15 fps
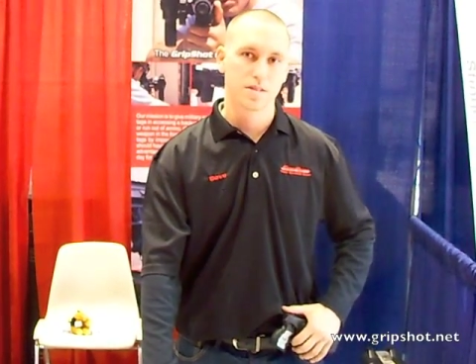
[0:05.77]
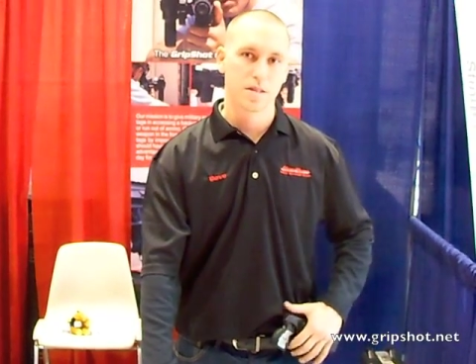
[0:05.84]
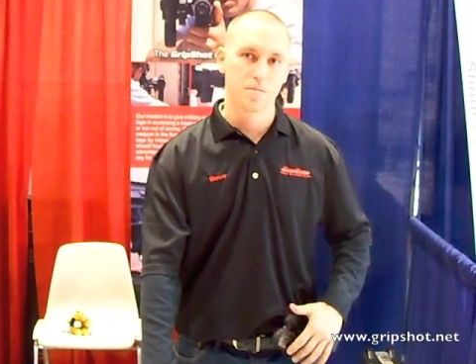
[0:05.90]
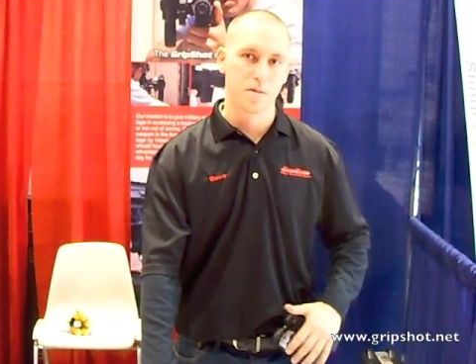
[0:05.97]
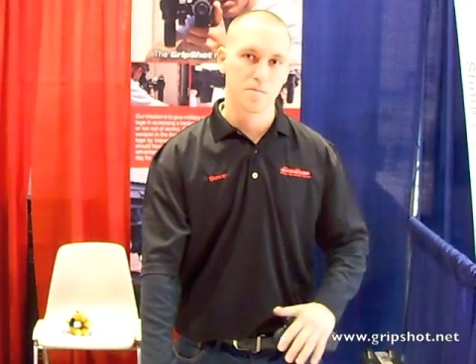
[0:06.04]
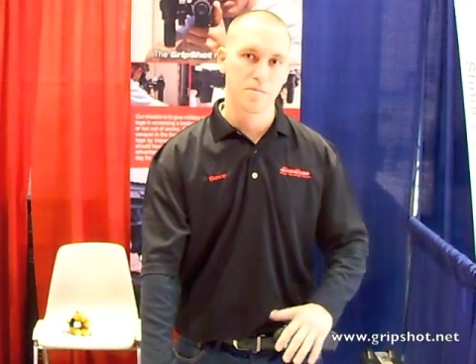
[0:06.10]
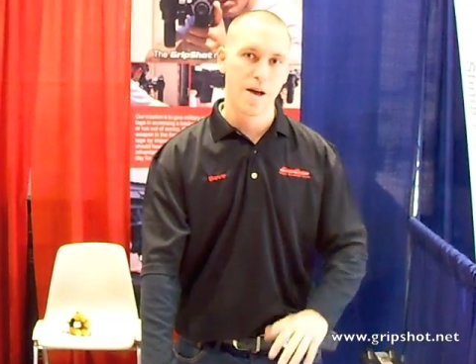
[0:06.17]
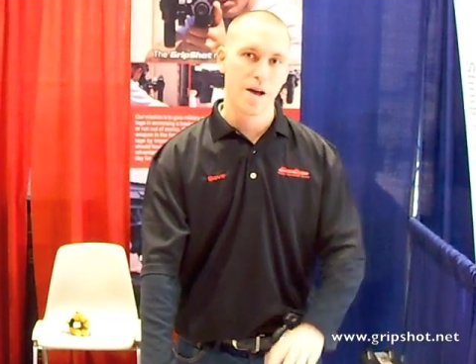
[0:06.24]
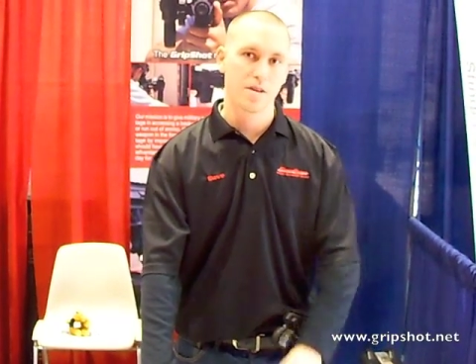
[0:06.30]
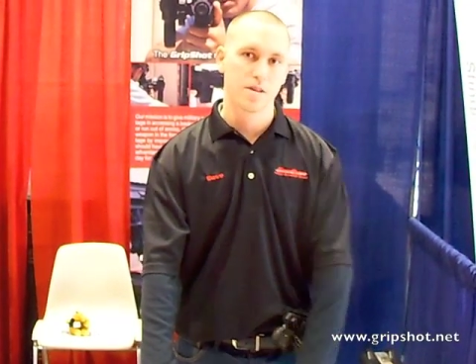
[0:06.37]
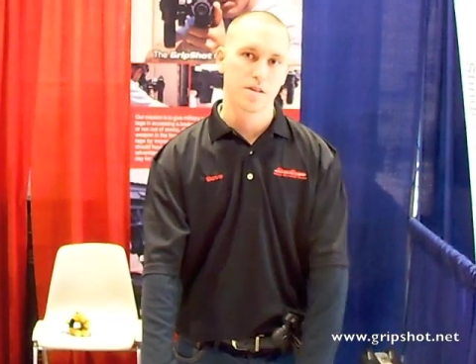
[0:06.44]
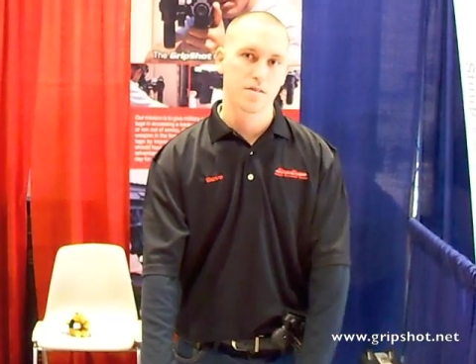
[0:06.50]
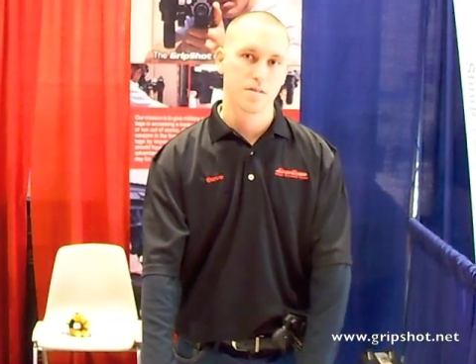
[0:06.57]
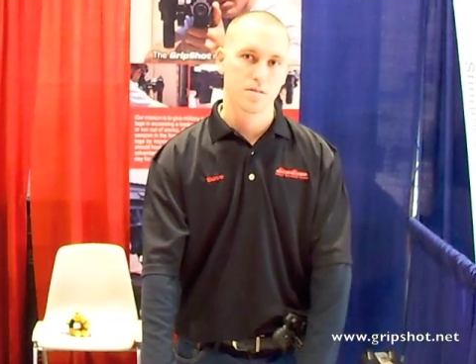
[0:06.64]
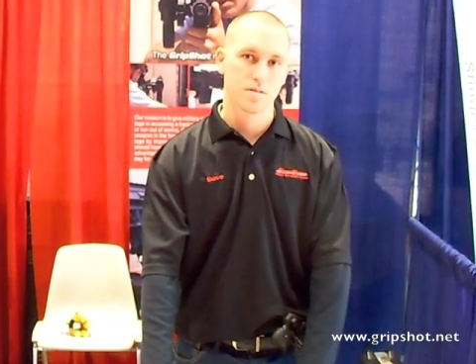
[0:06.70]
can be
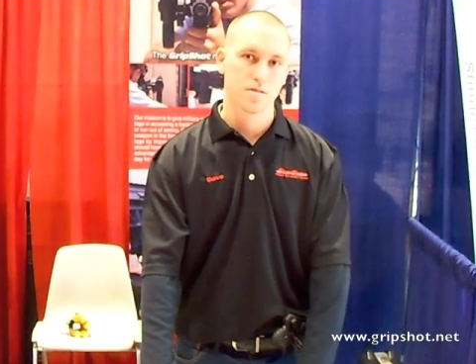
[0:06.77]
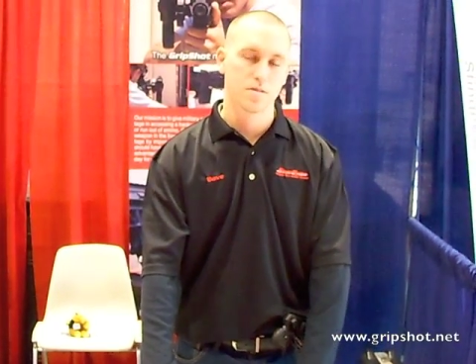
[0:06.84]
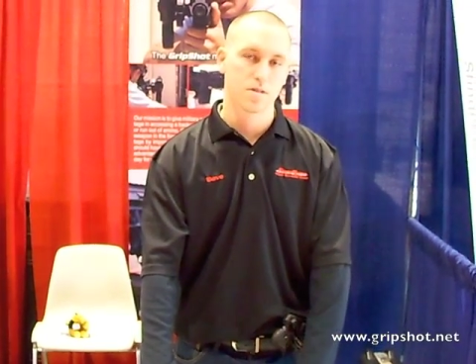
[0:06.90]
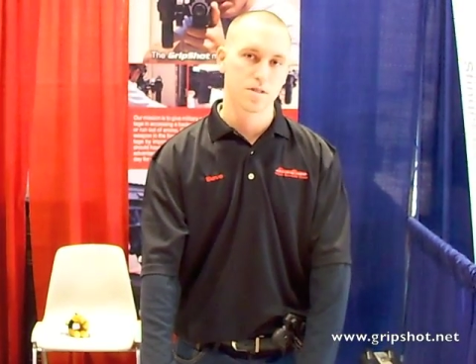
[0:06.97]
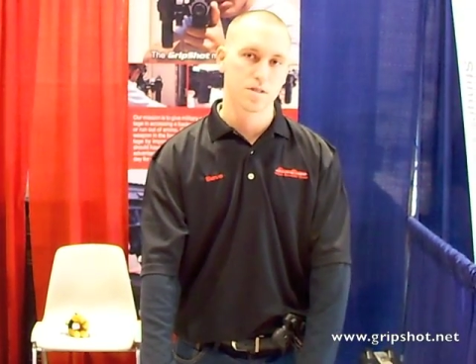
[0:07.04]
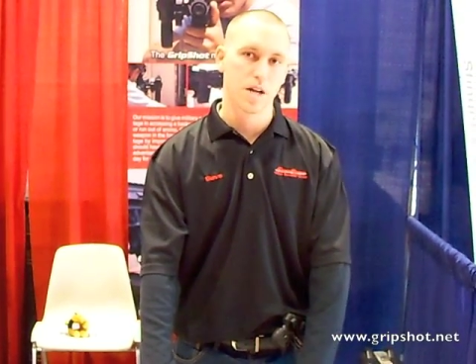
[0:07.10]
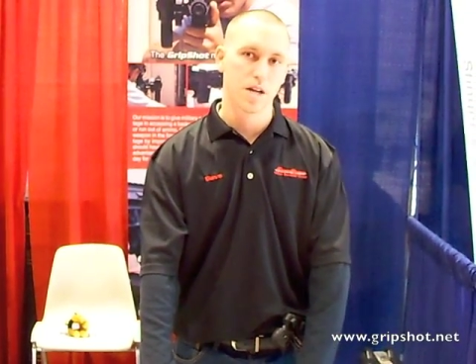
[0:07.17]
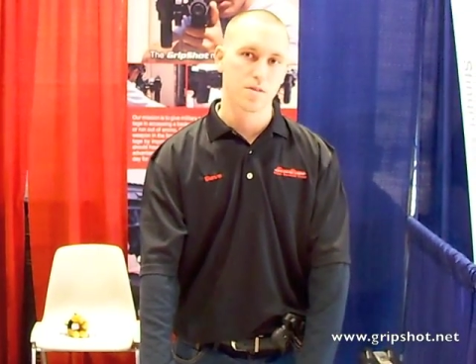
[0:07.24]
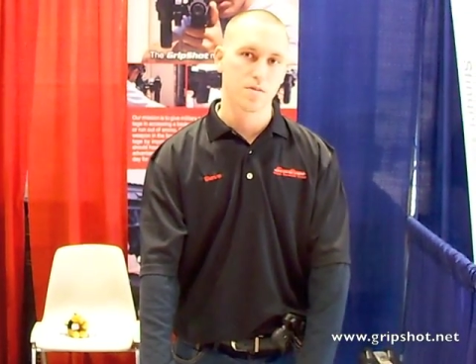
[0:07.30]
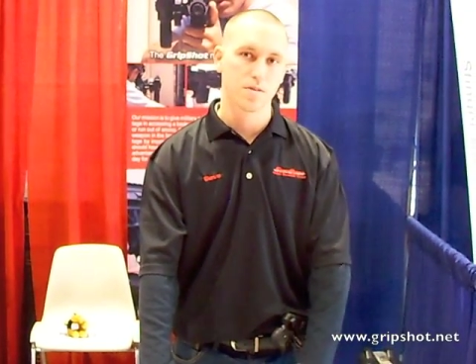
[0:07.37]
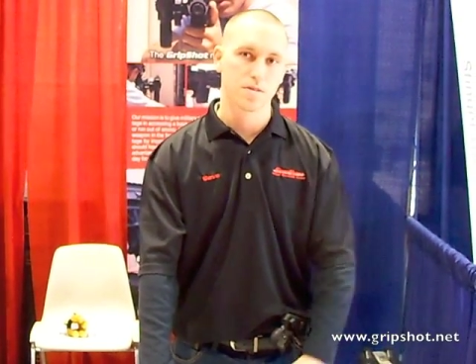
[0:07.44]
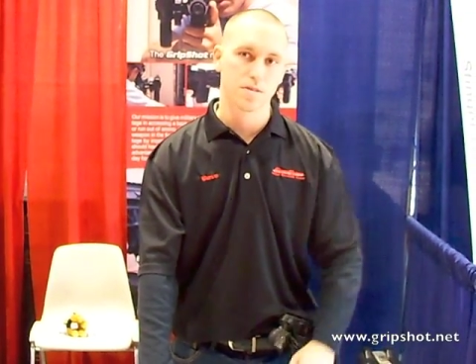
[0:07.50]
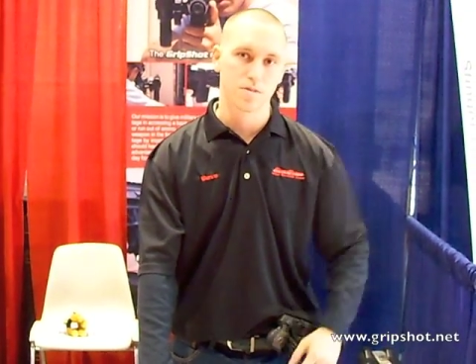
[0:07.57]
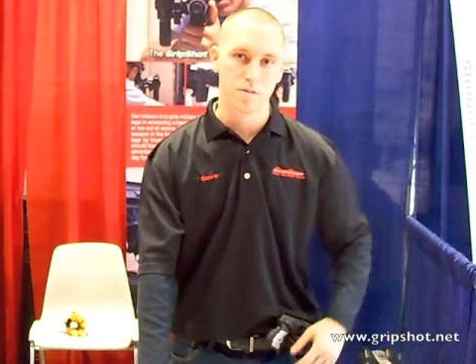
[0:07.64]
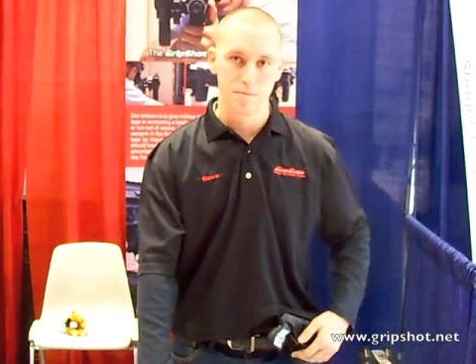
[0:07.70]
mounted to a shotgun
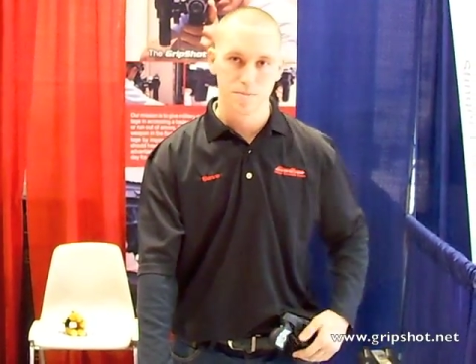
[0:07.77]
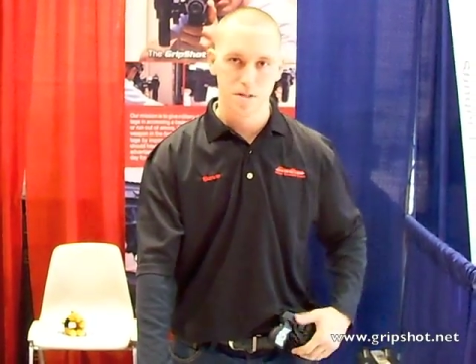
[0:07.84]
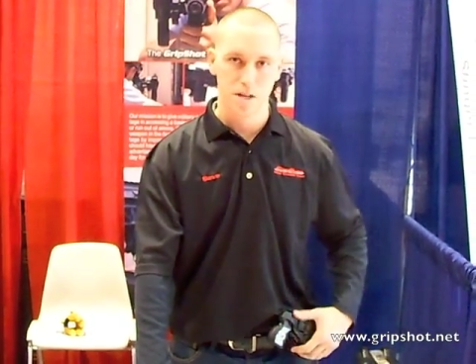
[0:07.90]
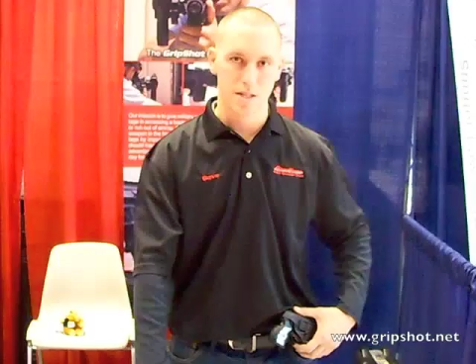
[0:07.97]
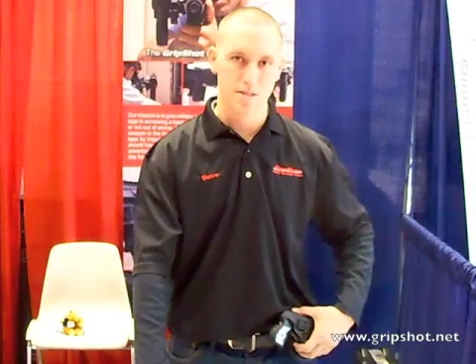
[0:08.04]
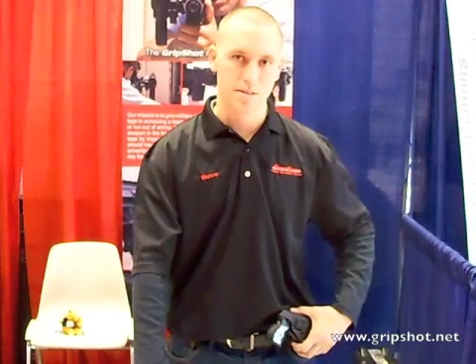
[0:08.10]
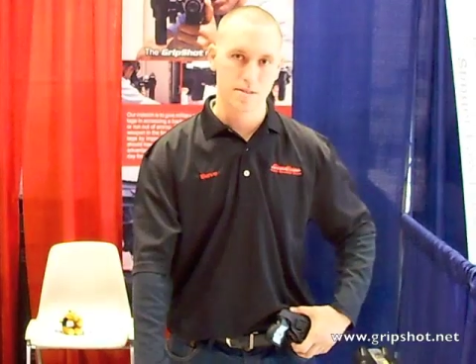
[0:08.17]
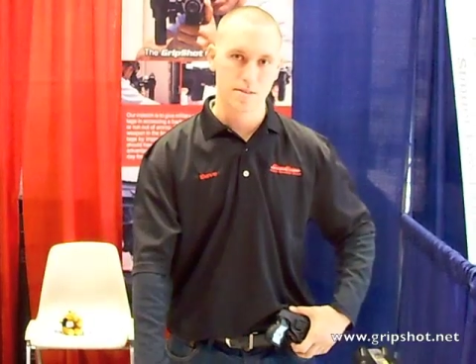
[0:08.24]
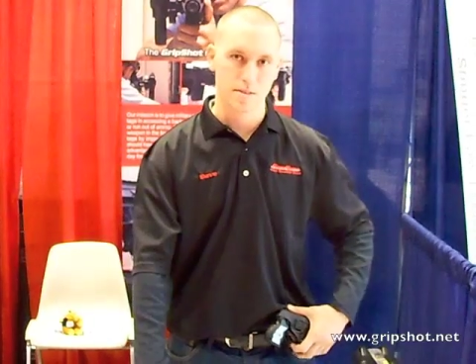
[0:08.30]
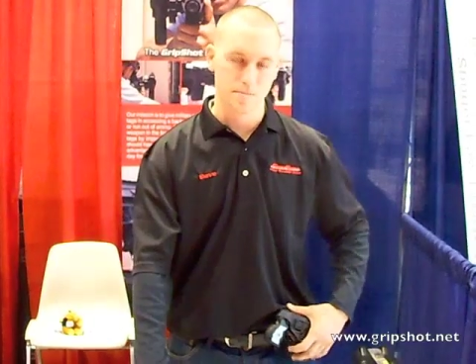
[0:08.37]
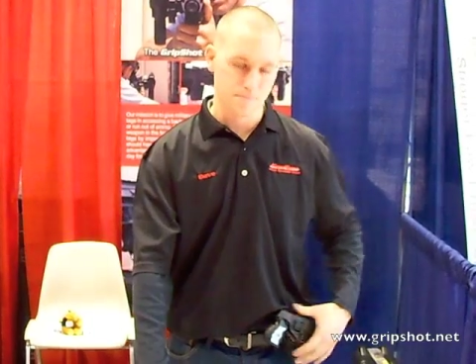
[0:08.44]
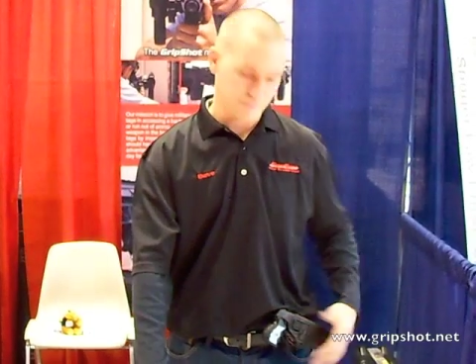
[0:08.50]
with the GripShot system.